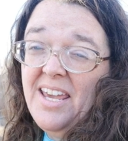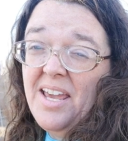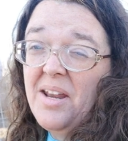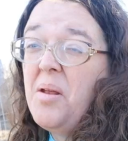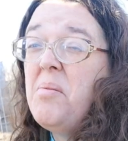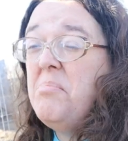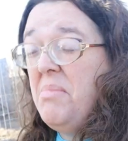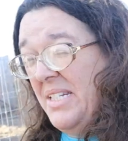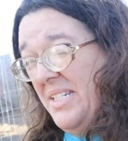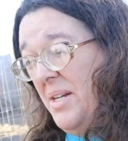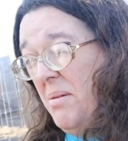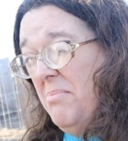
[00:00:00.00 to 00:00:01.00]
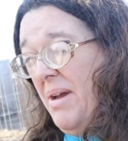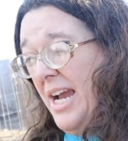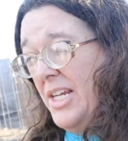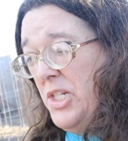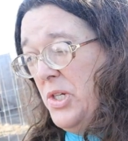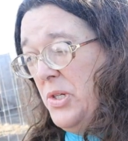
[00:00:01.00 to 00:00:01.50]
and messed up
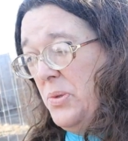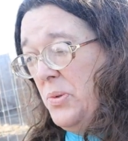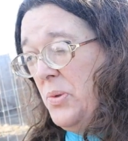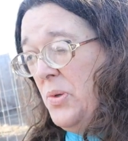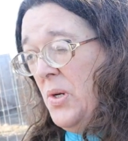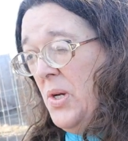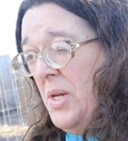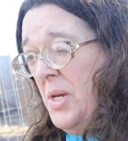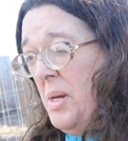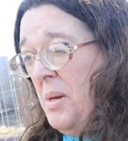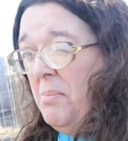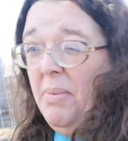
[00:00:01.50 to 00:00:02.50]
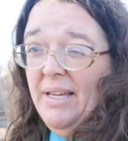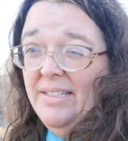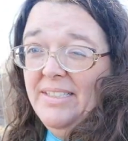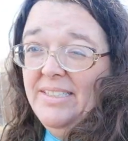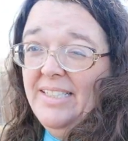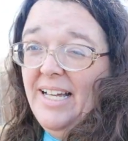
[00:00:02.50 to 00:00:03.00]
back do. But
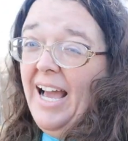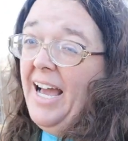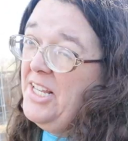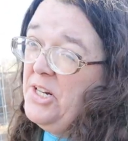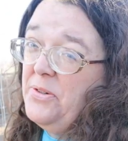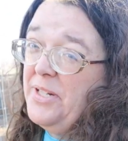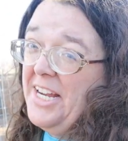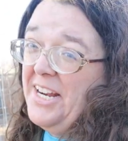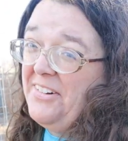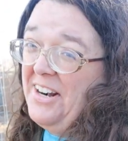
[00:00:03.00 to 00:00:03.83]
I don't care